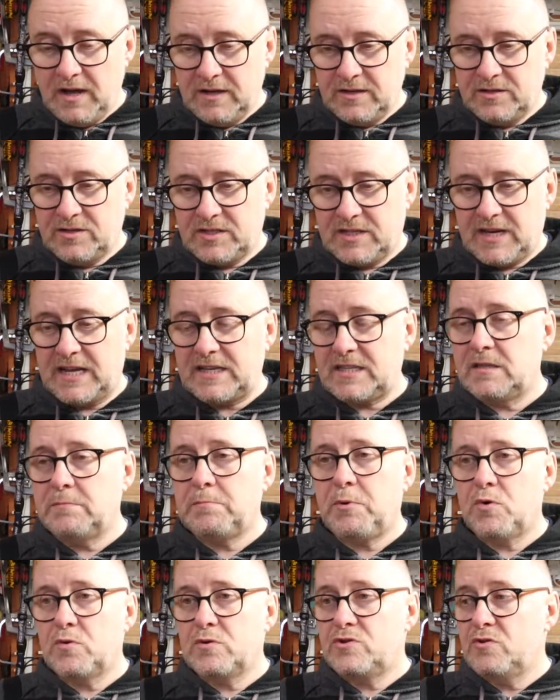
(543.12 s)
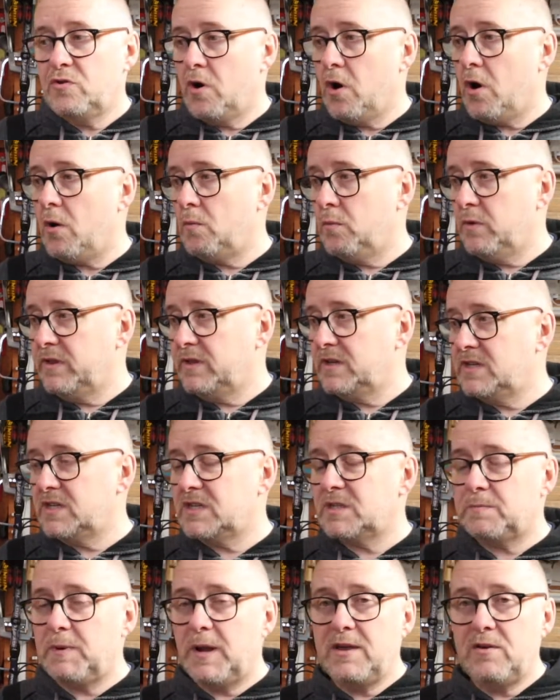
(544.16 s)
just test the board you got with the
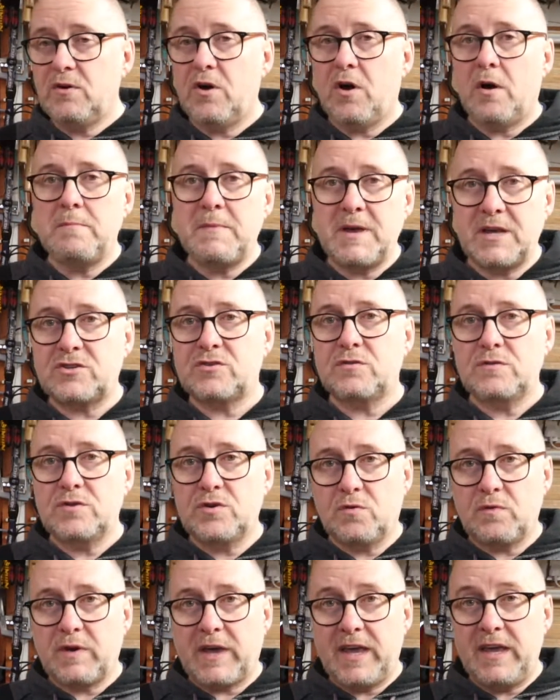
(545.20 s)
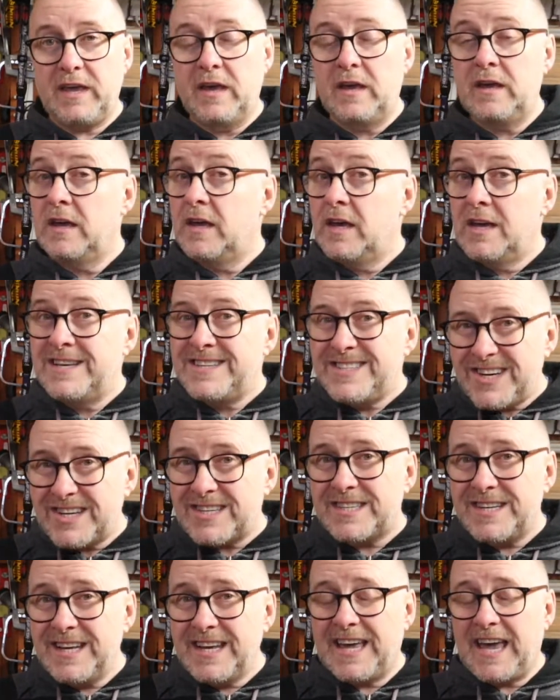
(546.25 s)
display you got, make sure it's okay,
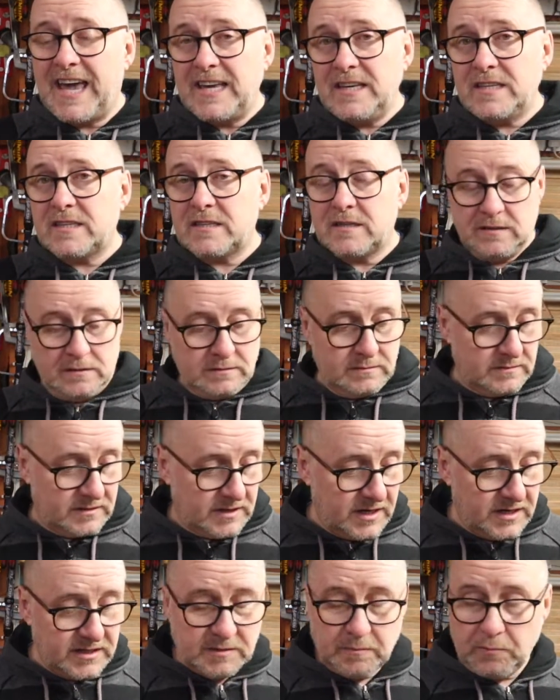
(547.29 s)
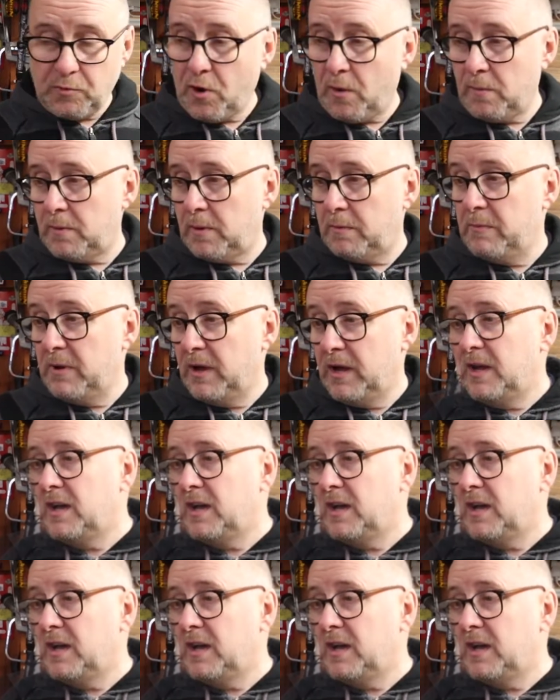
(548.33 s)
just in case there is a problem.